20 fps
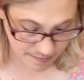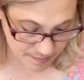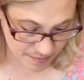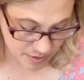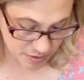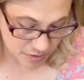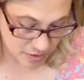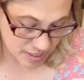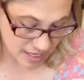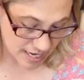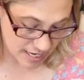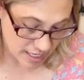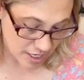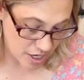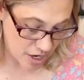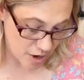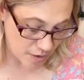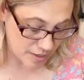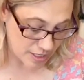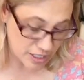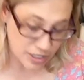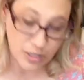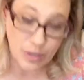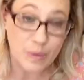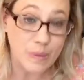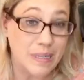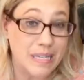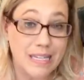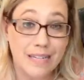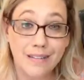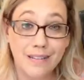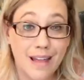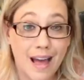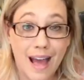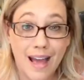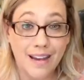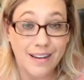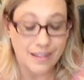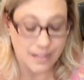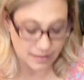So you kind of know, and you don't need a
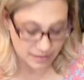lot. A